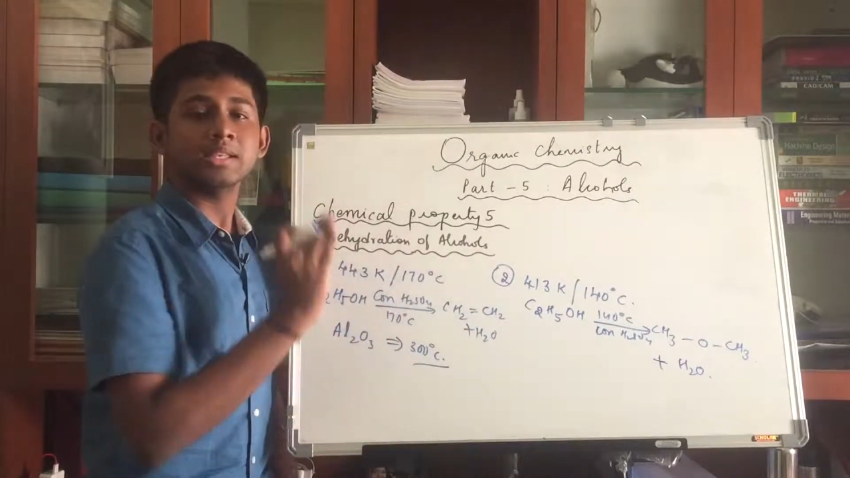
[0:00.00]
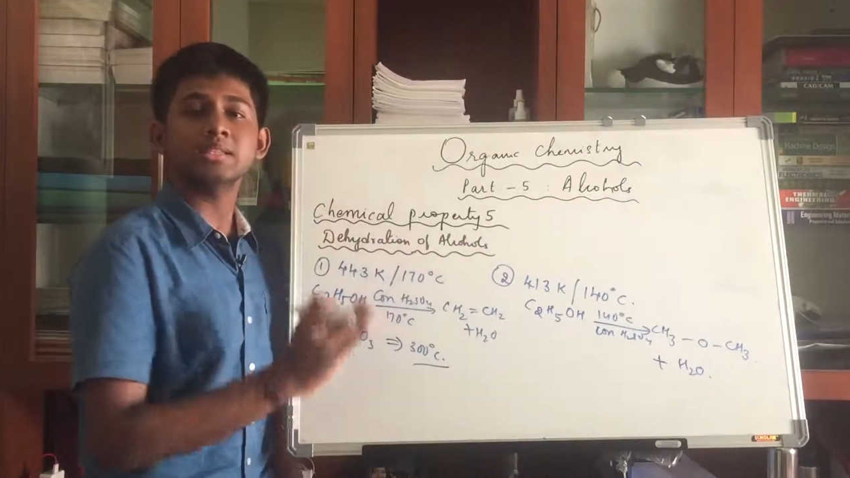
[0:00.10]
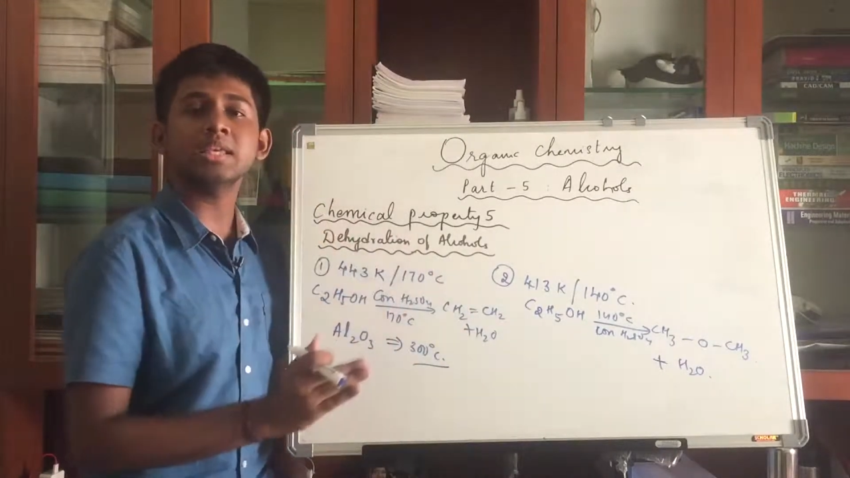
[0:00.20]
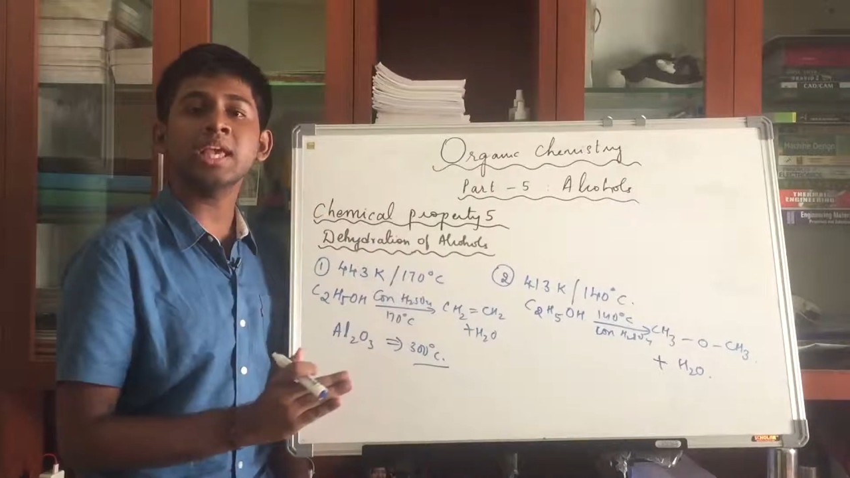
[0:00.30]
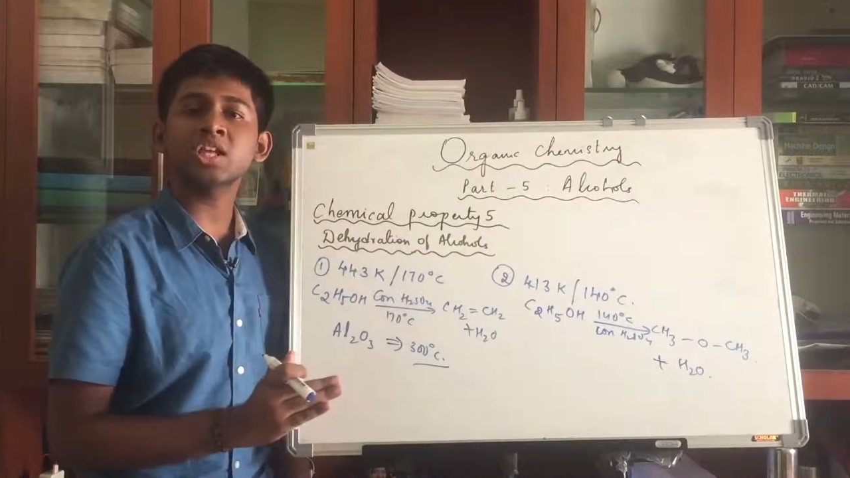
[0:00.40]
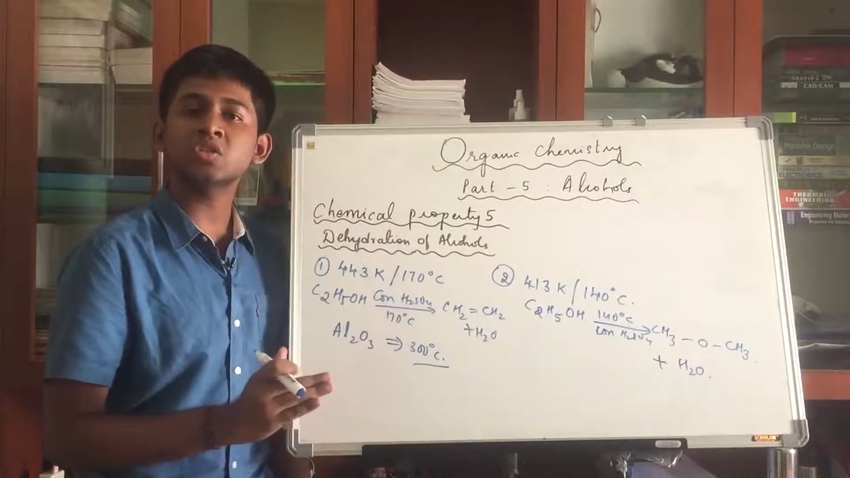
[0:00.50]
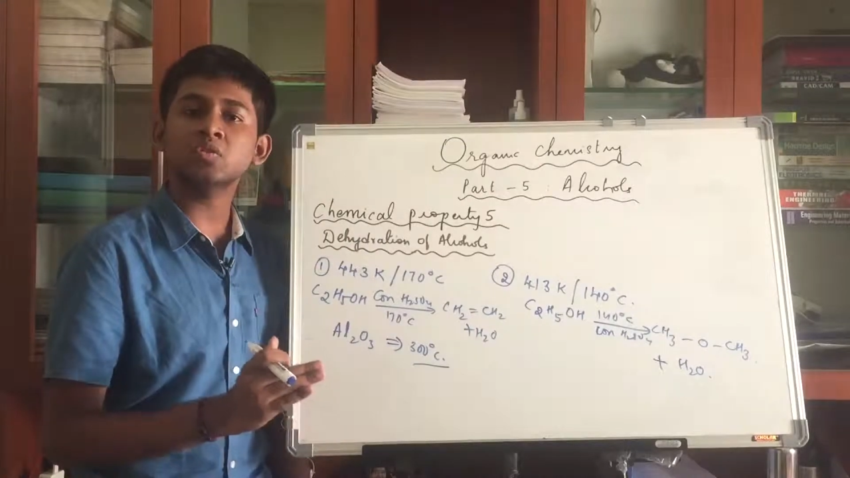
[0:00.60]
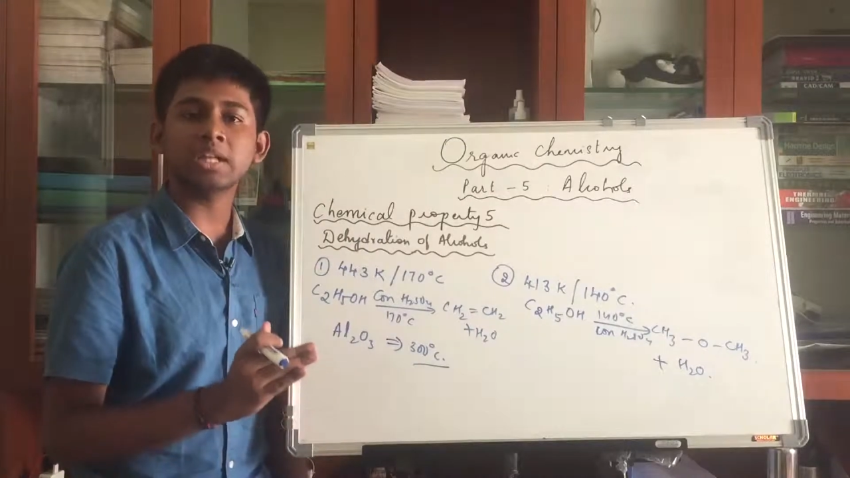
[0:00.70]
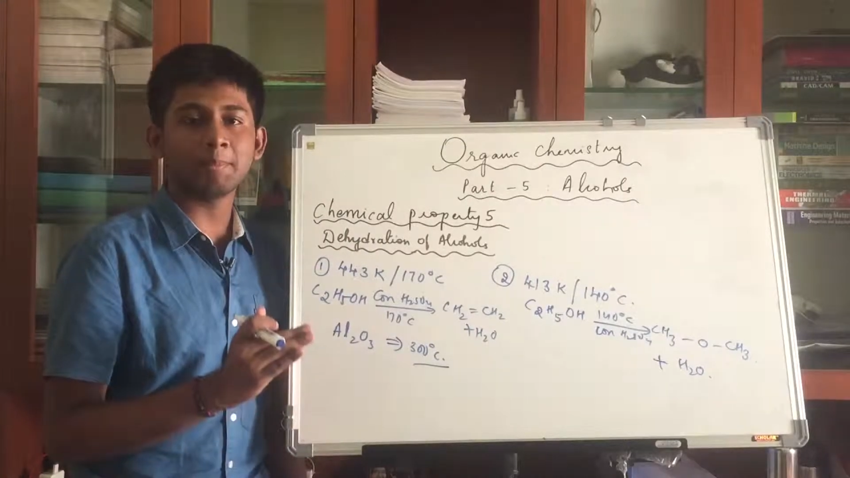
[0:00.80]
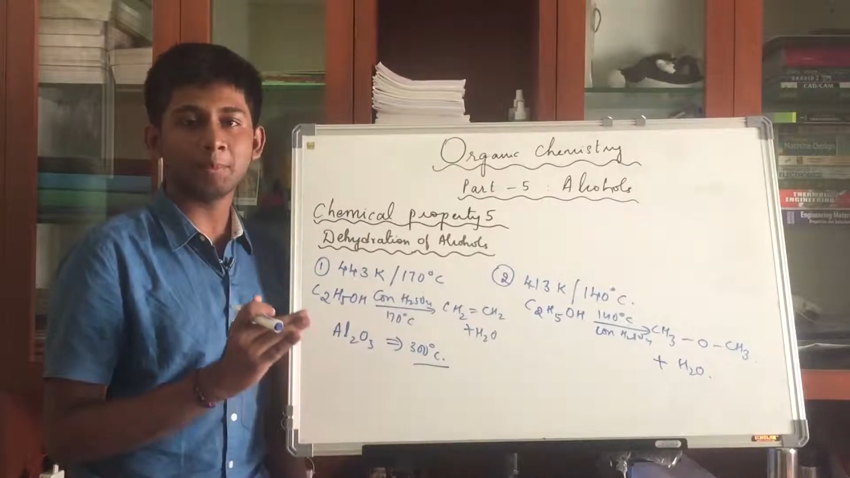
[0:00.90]

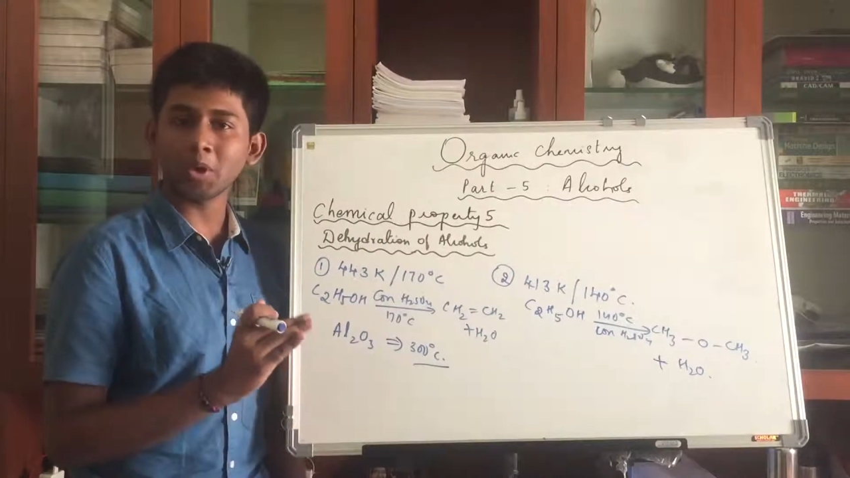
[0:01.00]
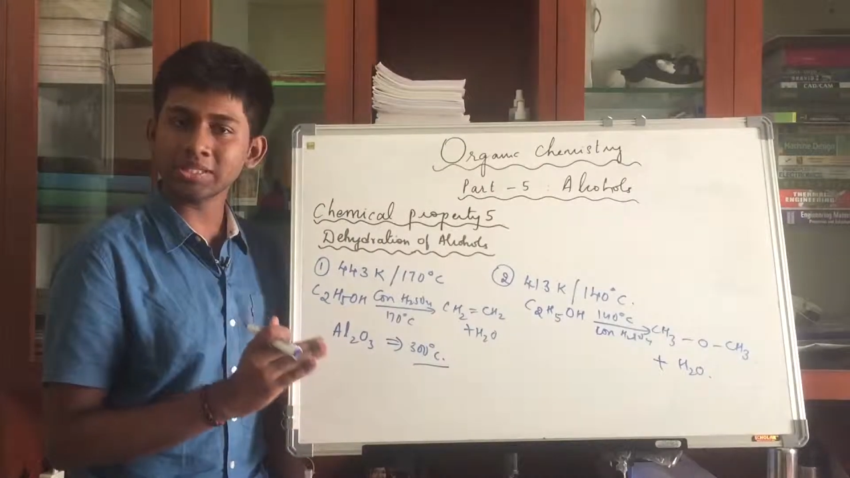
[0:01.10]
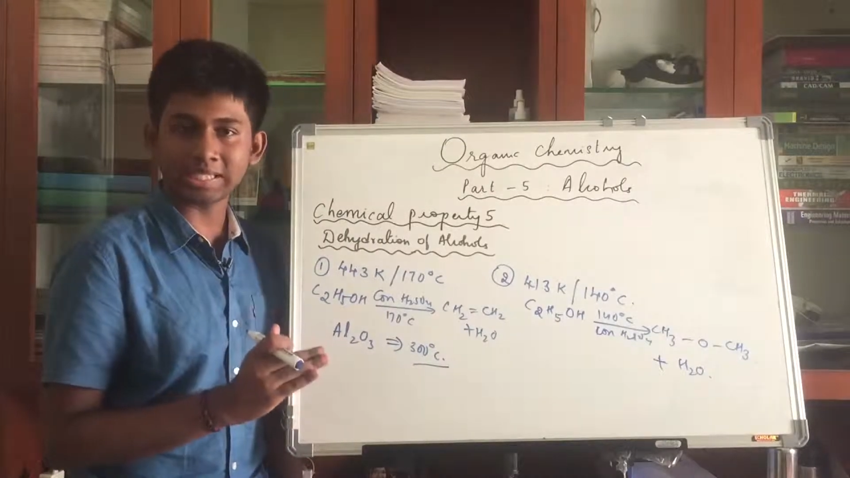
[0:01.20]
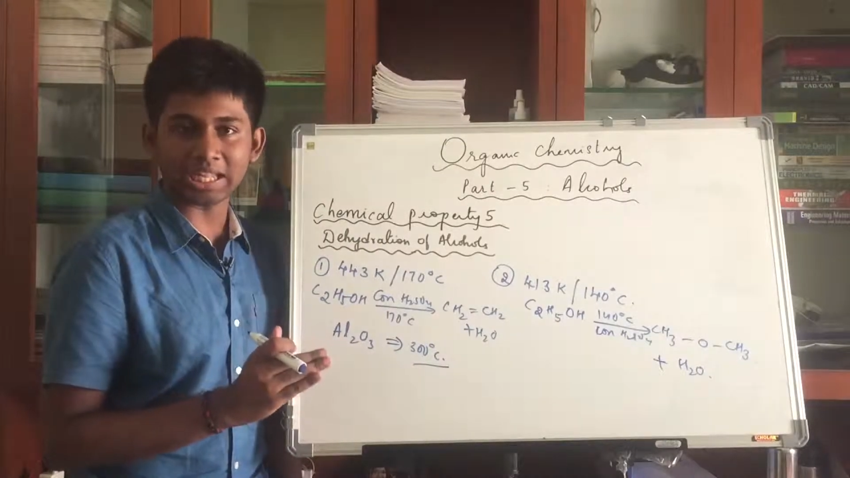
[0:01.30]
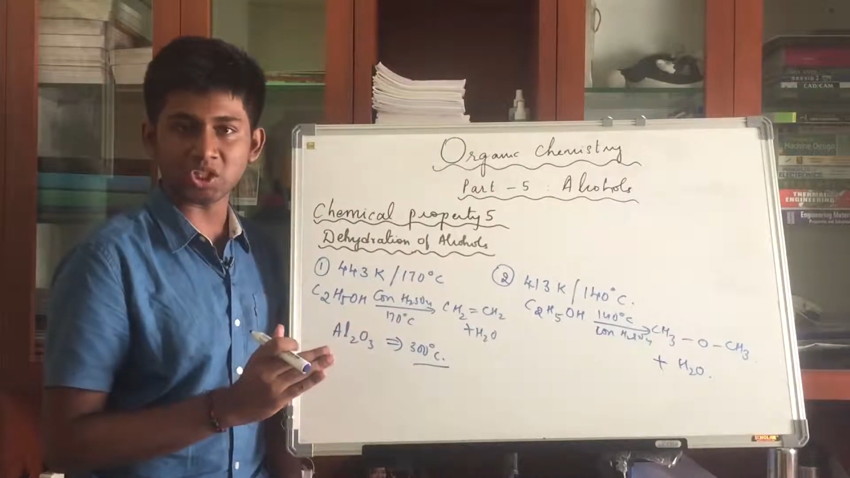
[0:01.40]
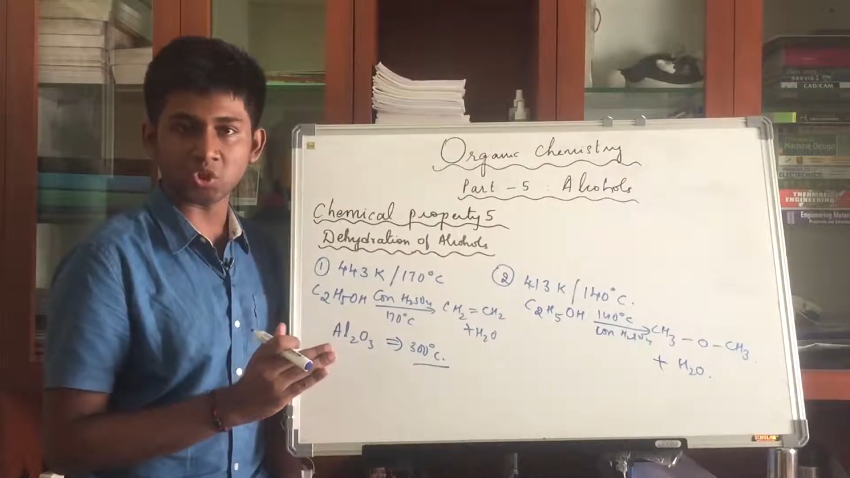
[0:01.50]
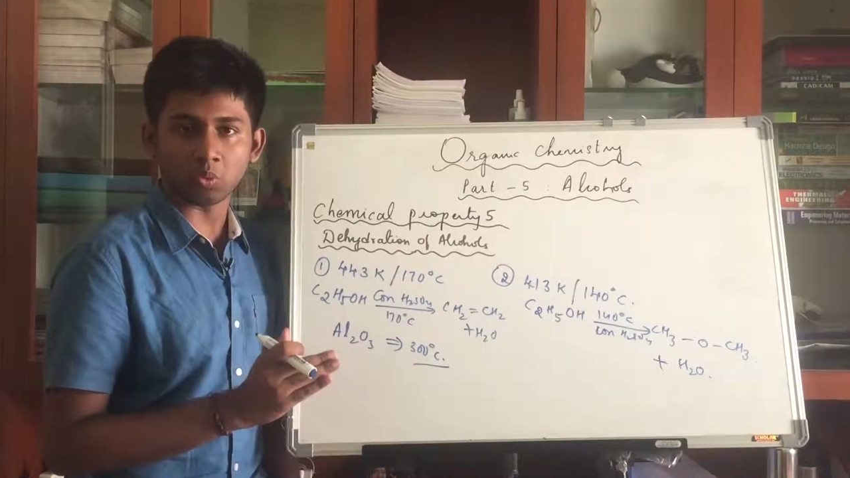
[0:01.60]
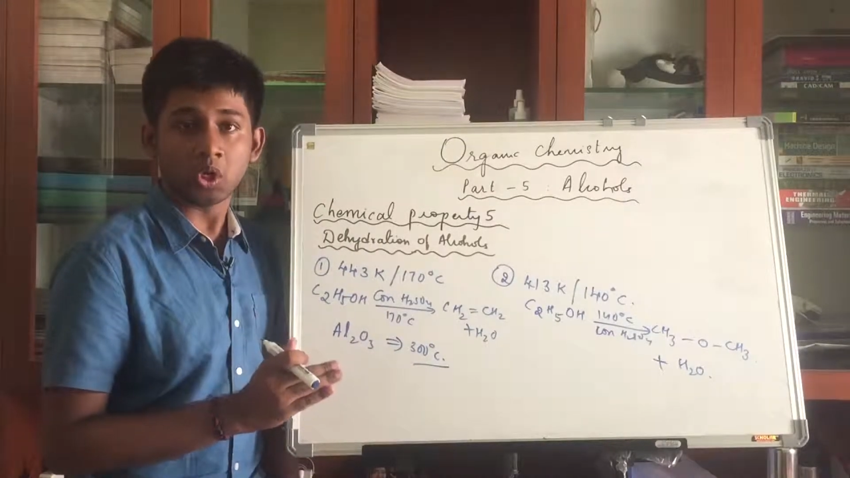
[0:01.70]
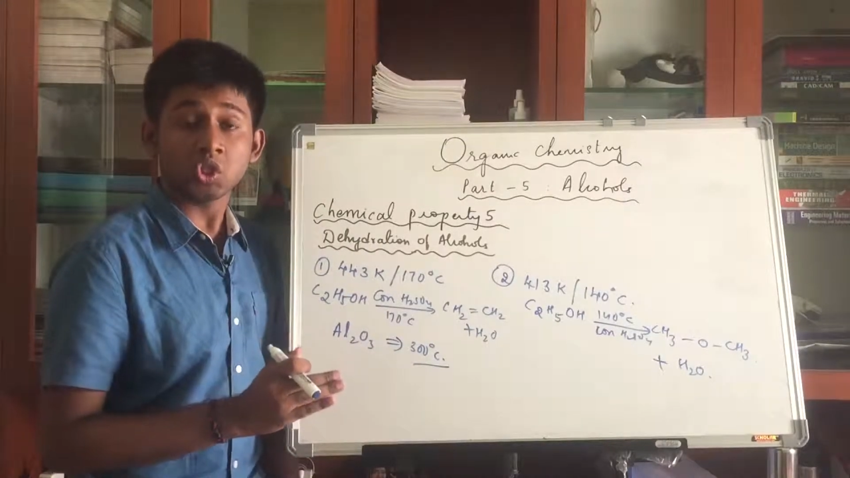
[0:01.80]
CH2 double bond CH2.